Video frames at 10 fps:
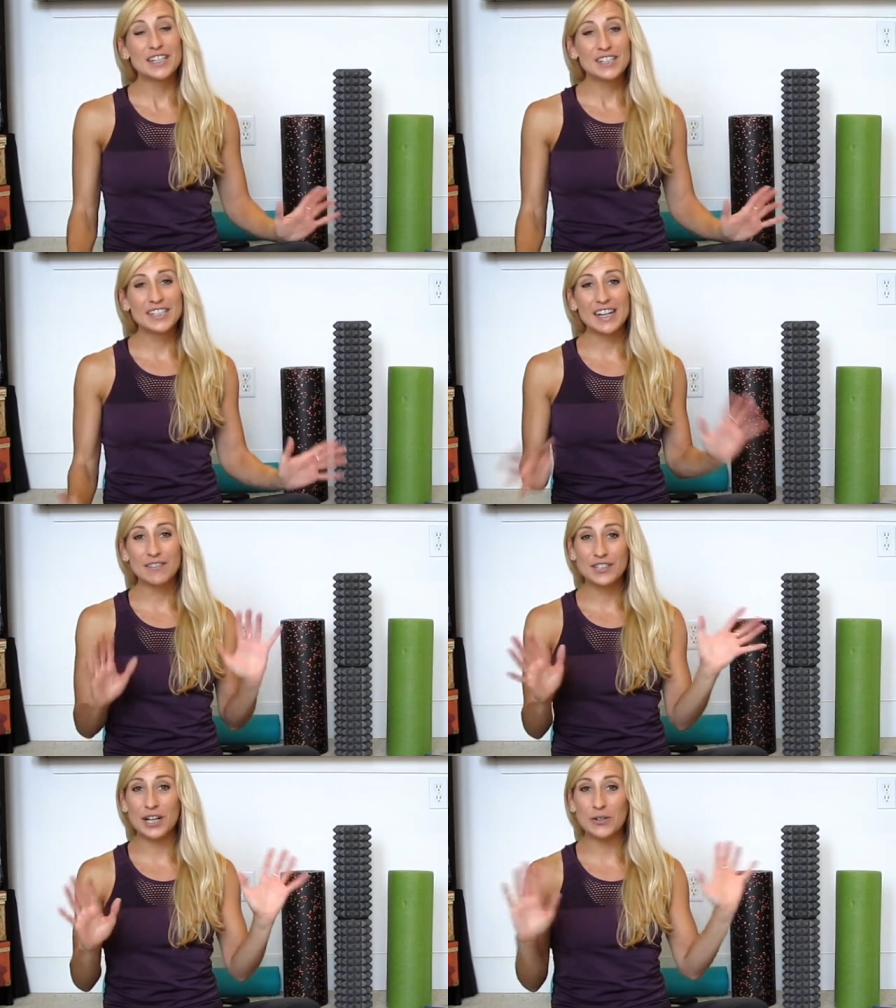So that's just kind
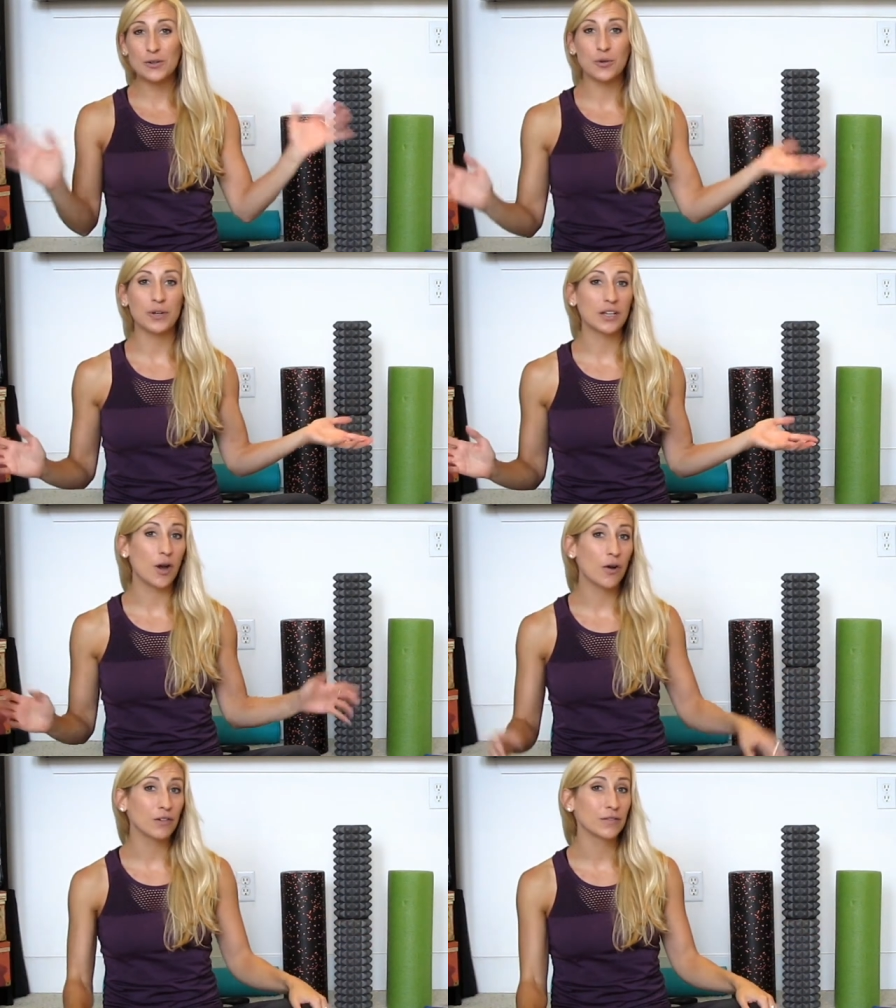of a general quick
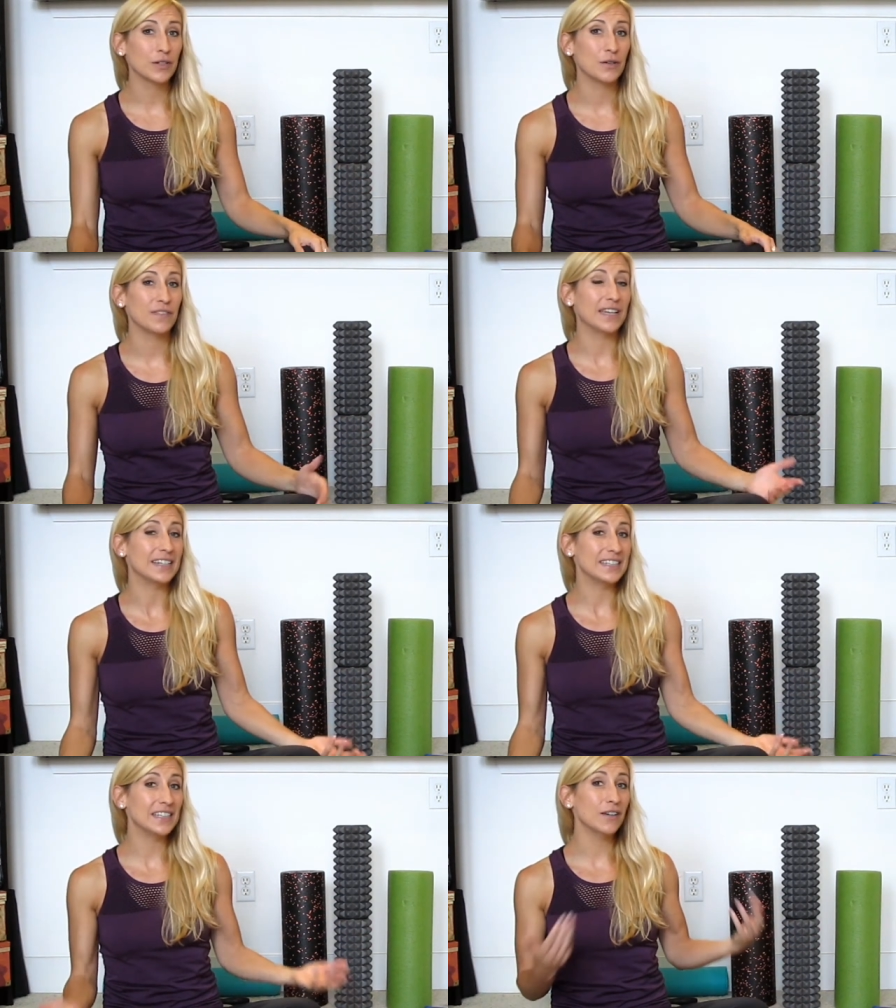overview of the
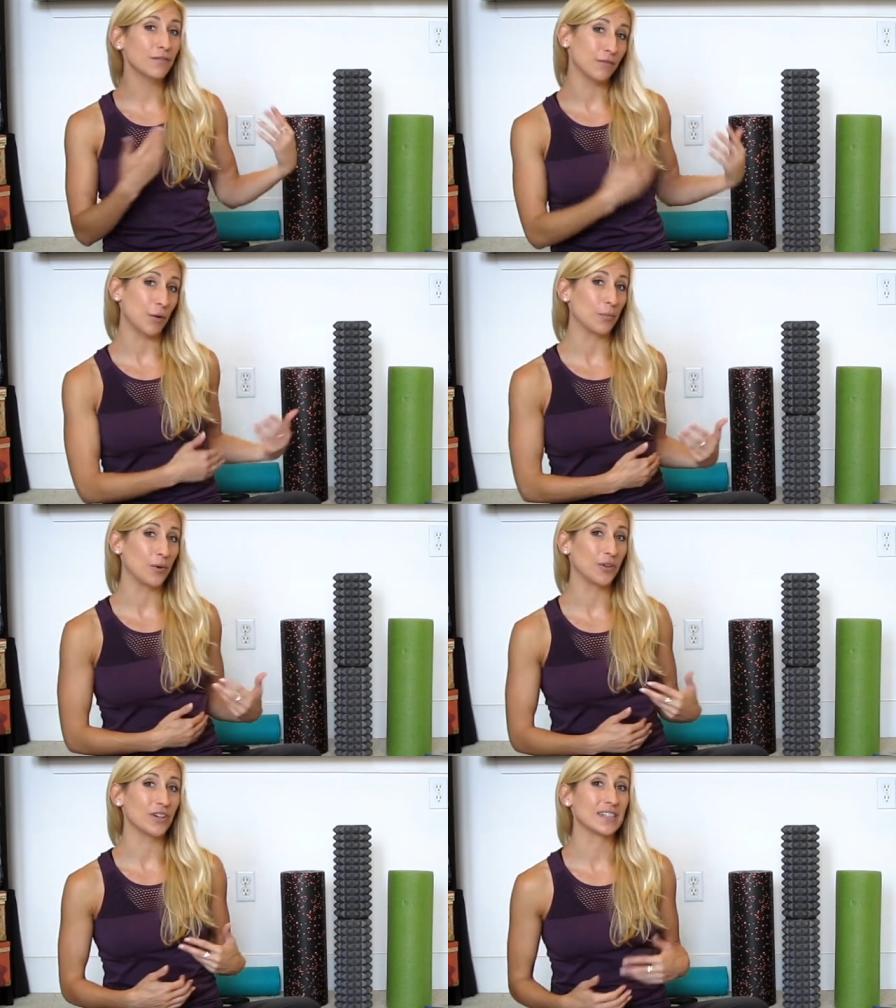idea of foam
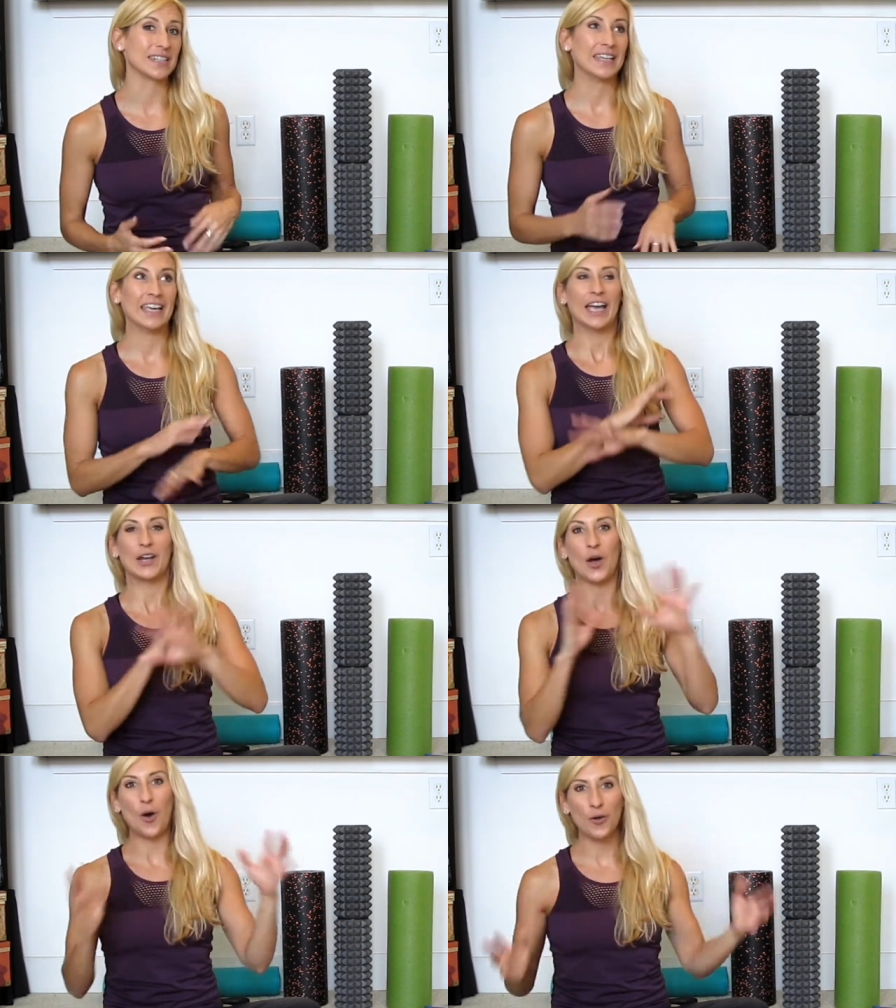rollers
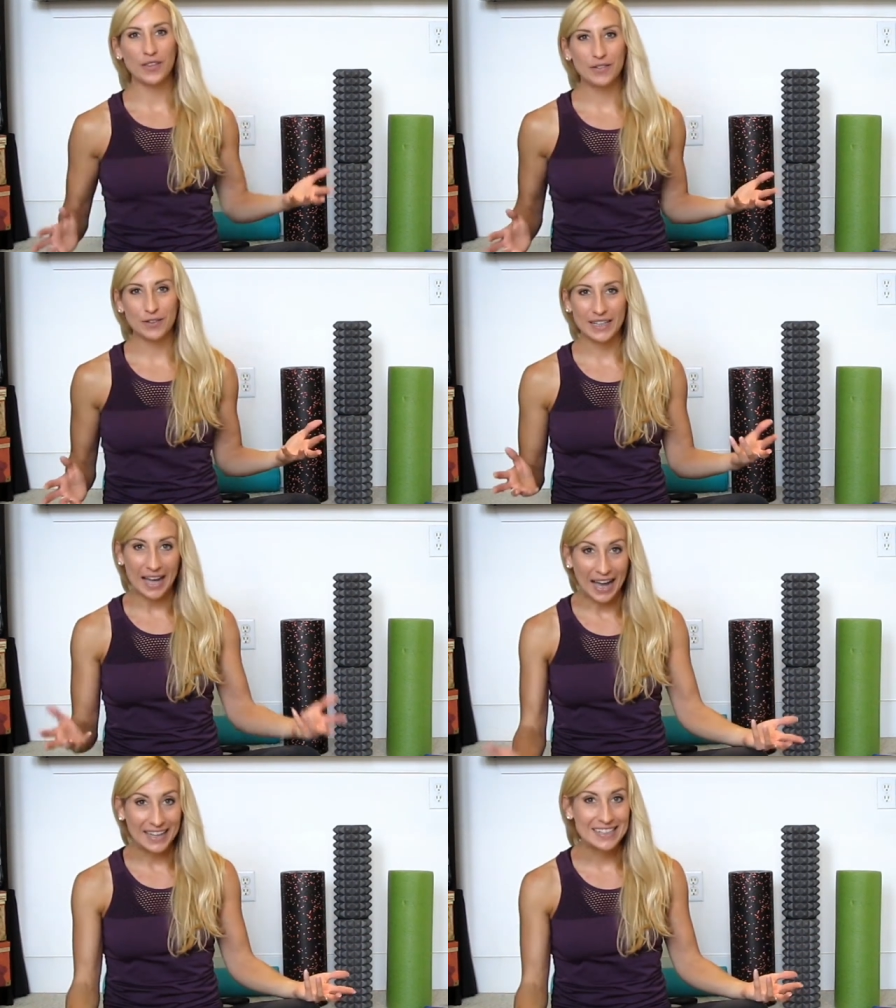and all the different
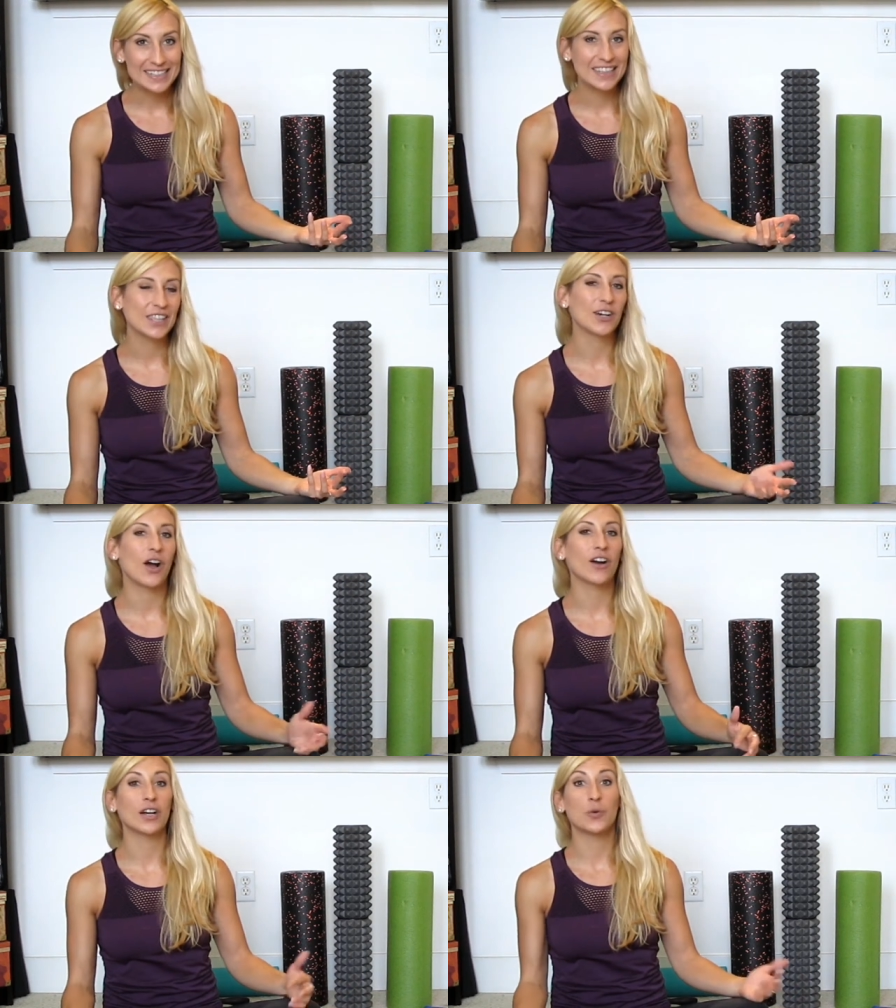kinds that there
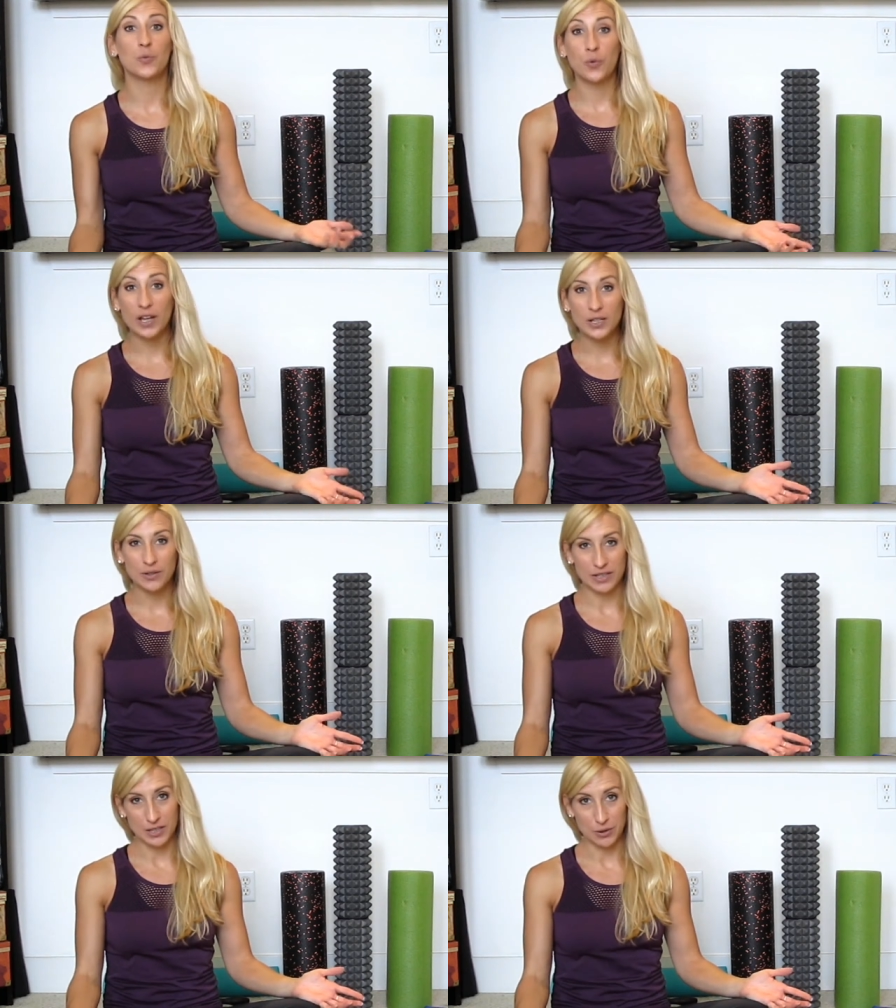are and what
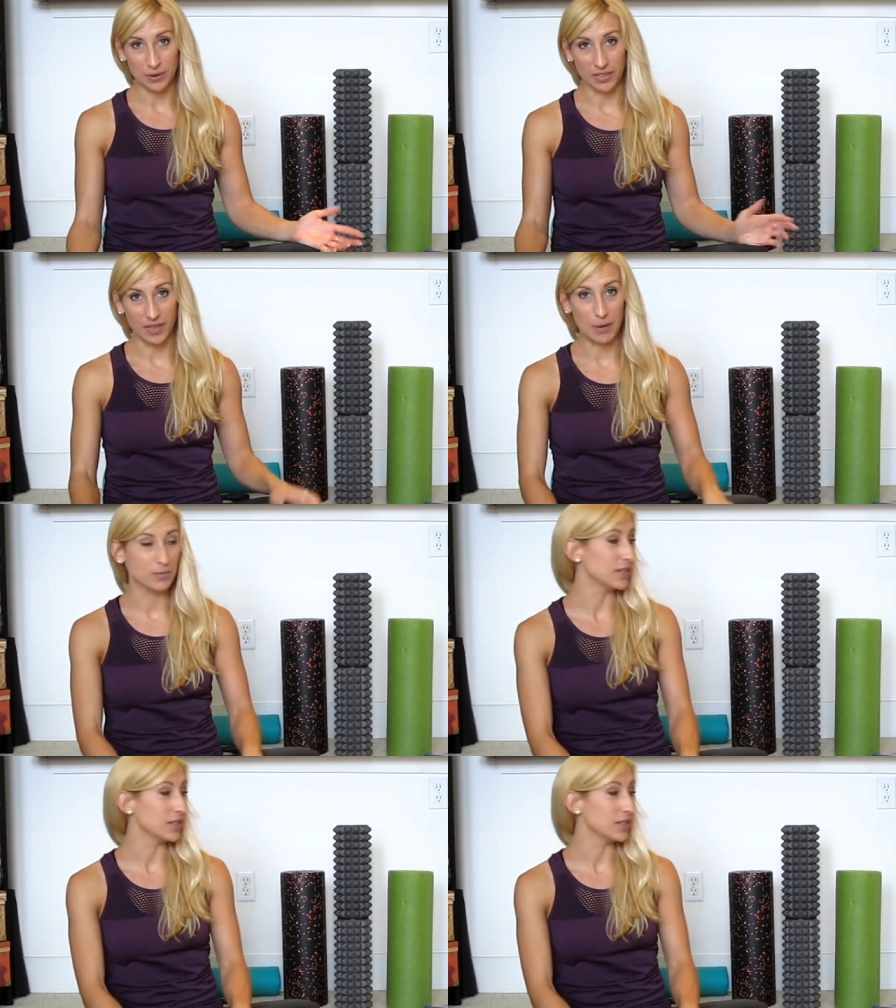you can do with them.